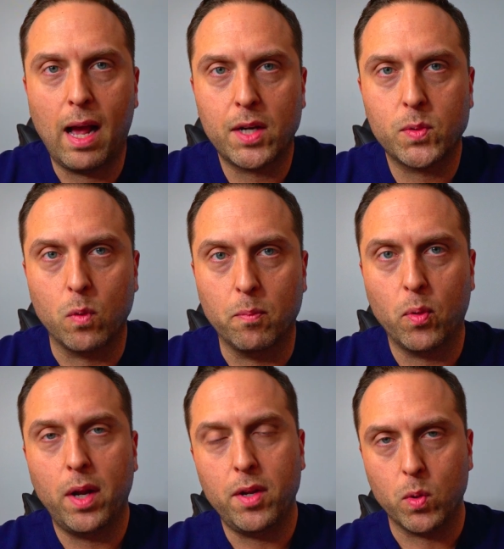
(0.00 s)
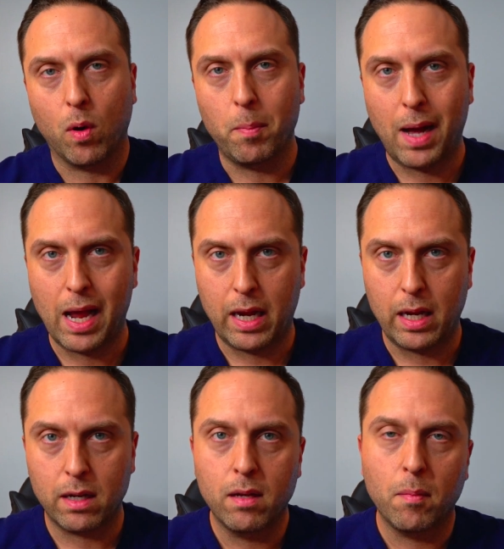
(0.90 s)
actual breed you are
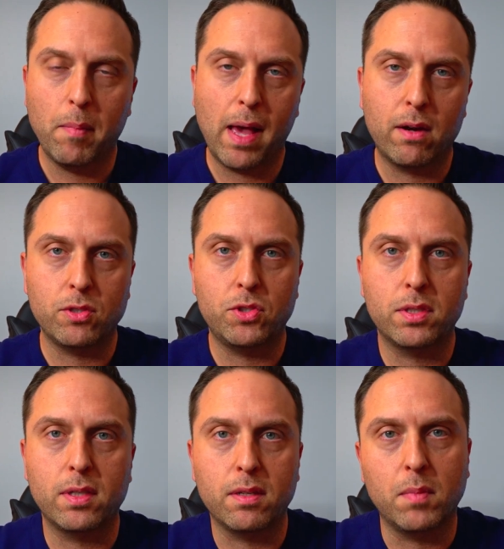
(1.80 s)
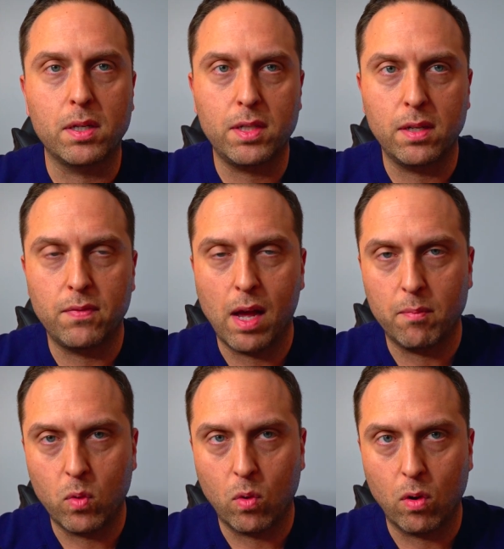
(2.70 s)
buying matters just as much, if not
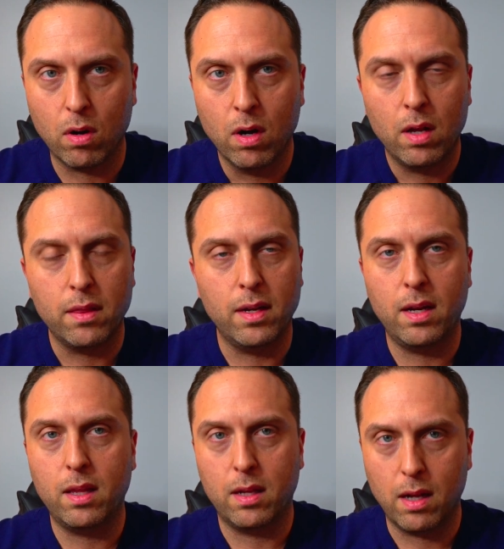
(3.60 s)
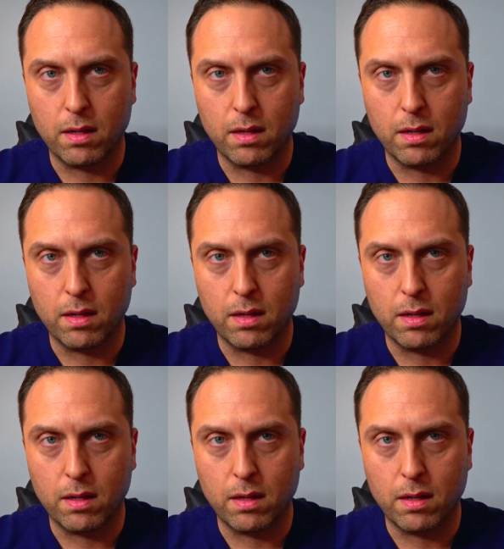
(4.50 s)
more, than anything